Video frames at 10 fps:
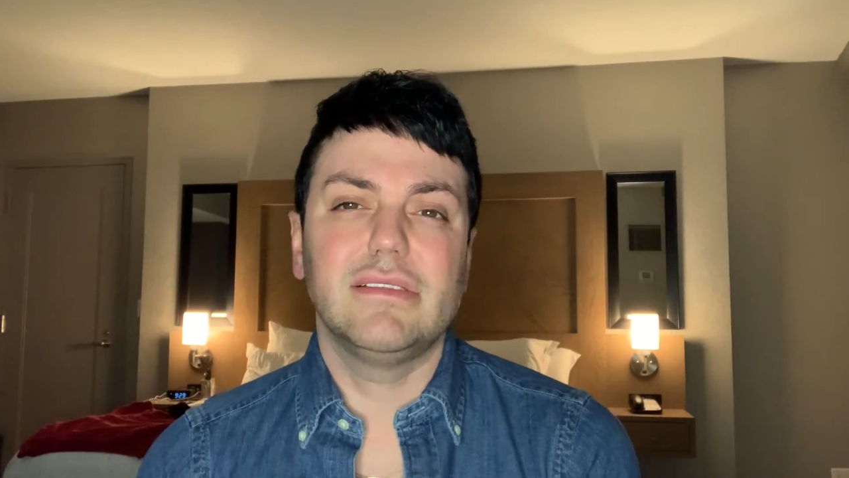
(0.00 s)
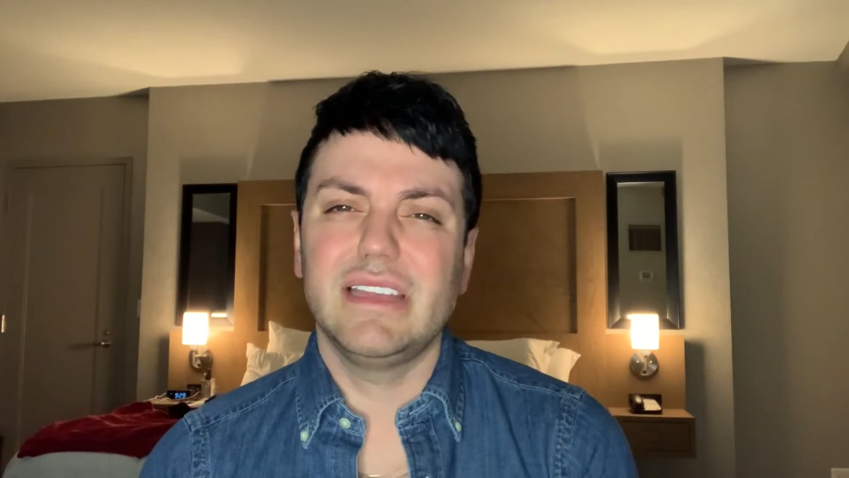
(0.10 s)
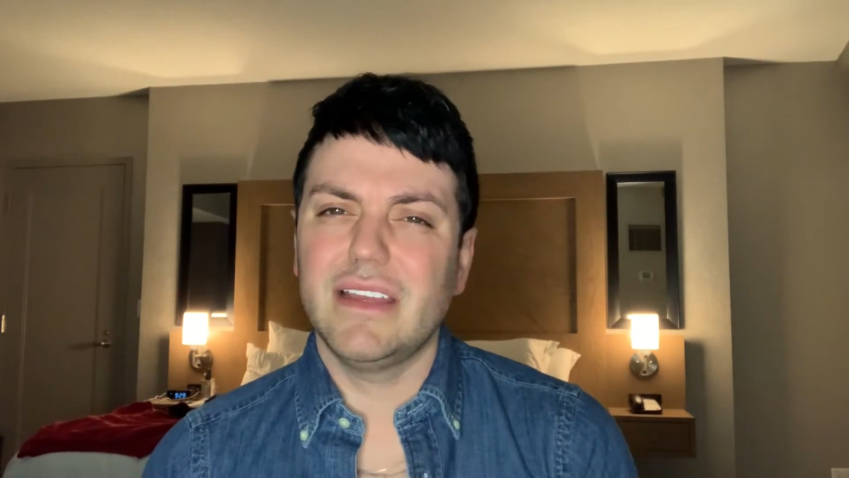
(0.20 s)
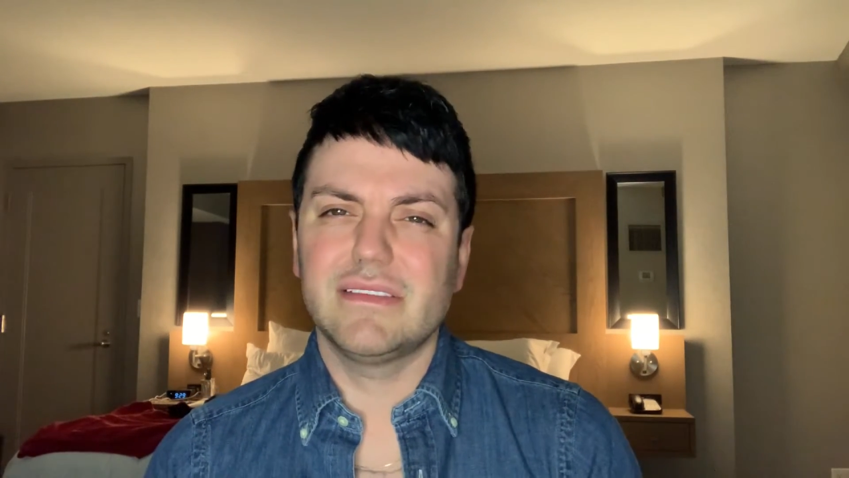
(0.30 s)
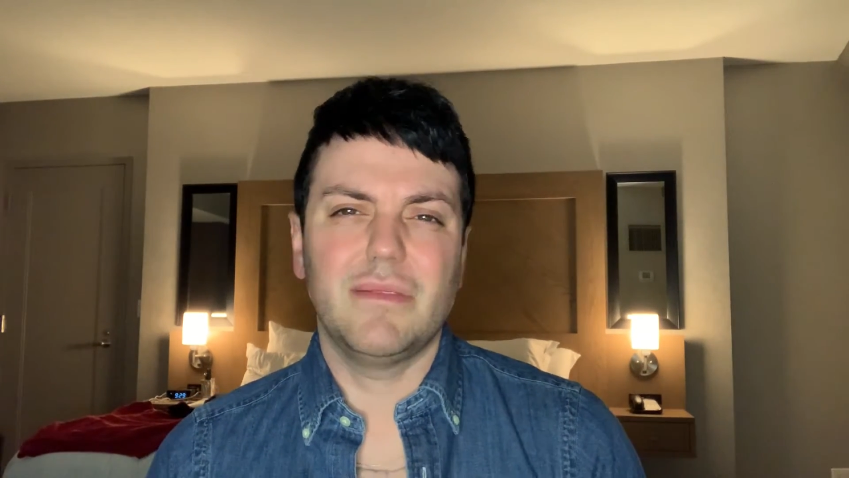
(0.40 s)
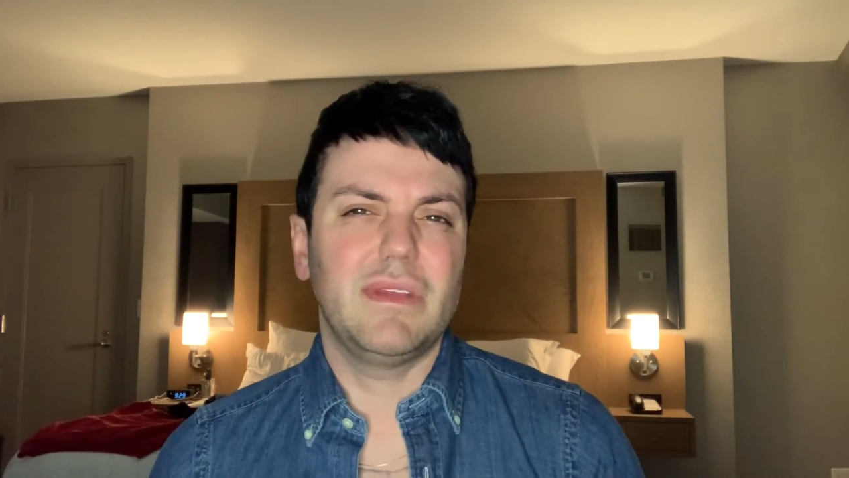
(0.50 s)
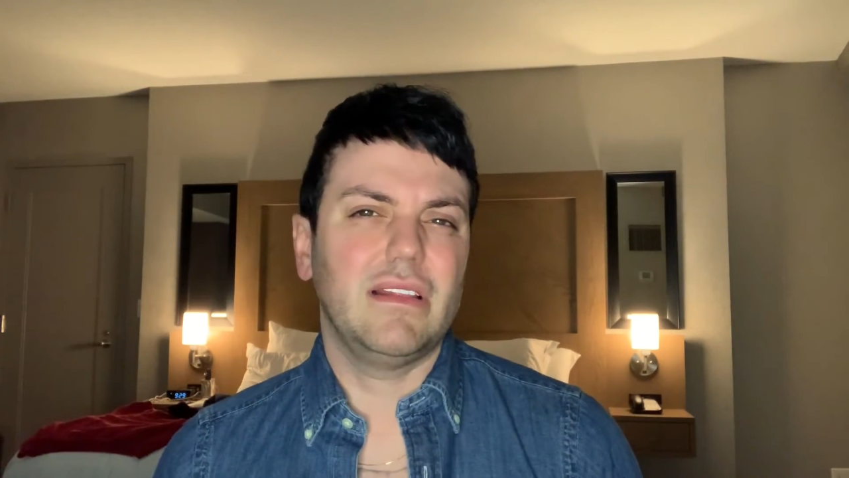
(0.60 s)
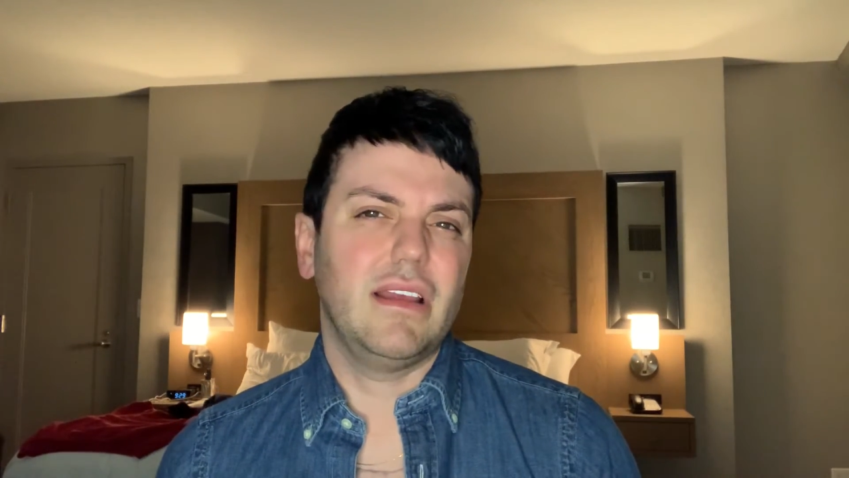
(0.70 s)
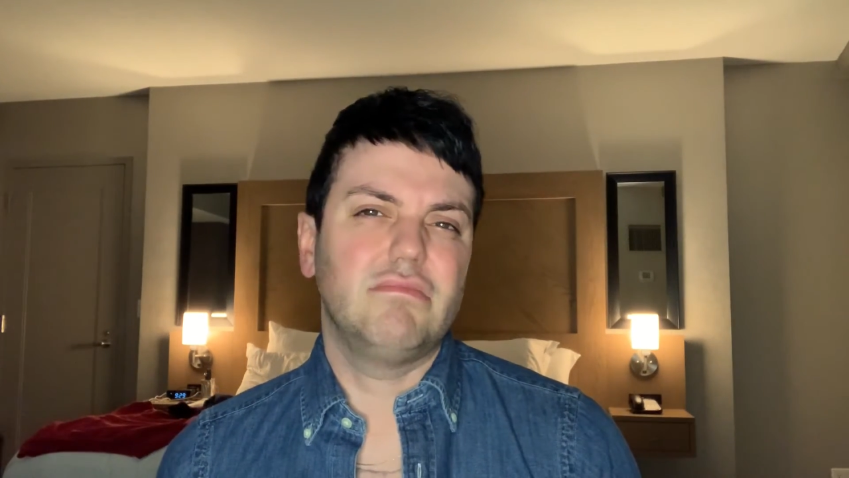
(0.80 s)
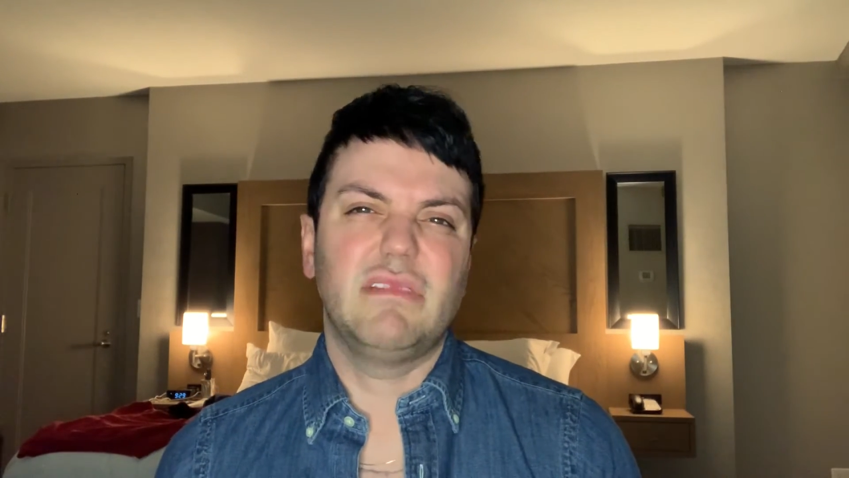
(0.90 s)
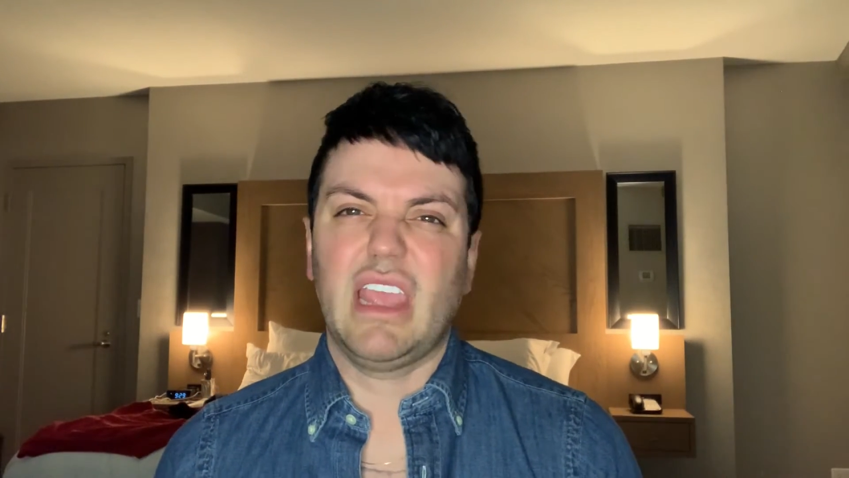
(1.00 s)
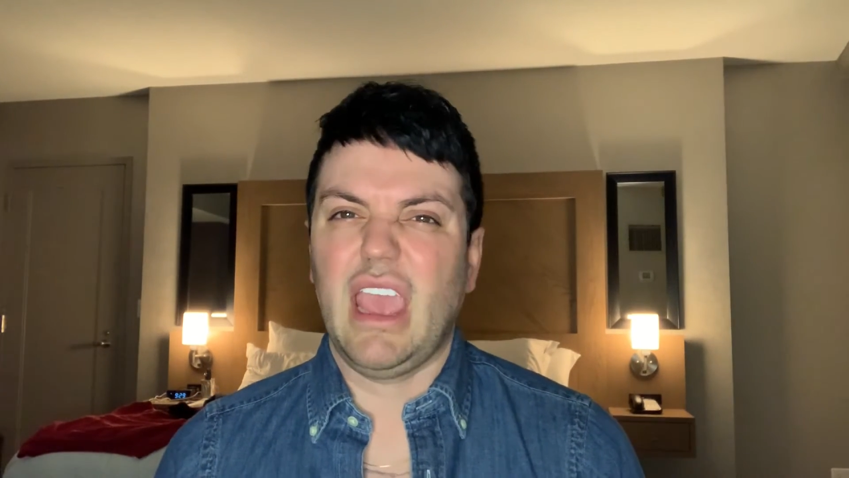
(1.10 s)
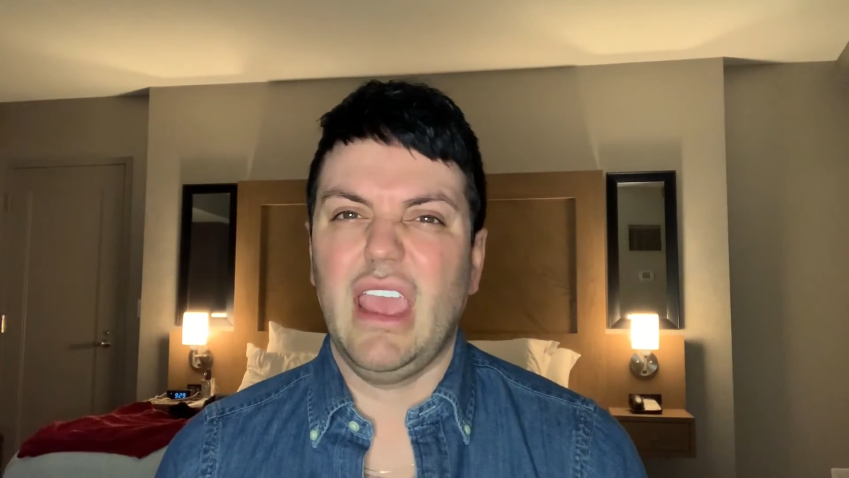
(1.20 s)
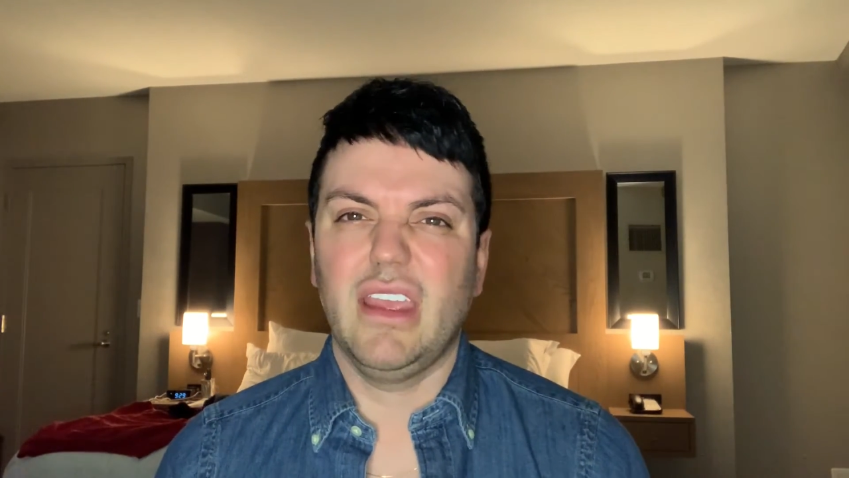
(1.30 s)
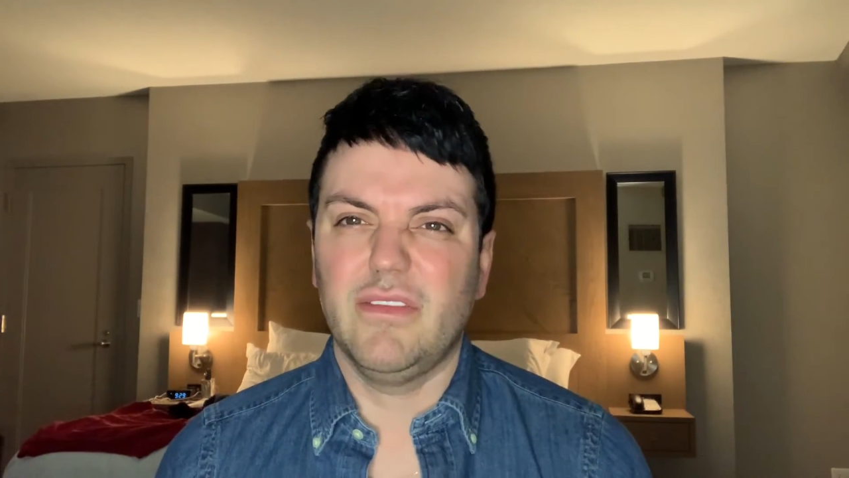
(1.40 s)
Think of something like the
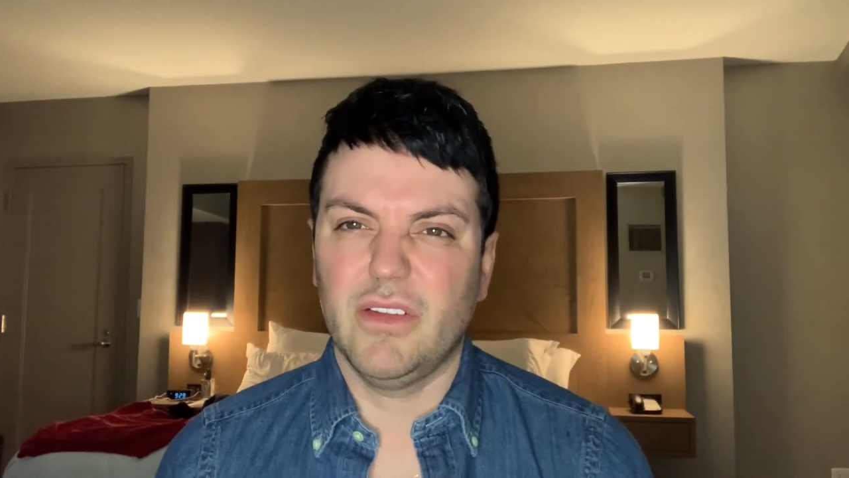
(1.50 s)
Keg if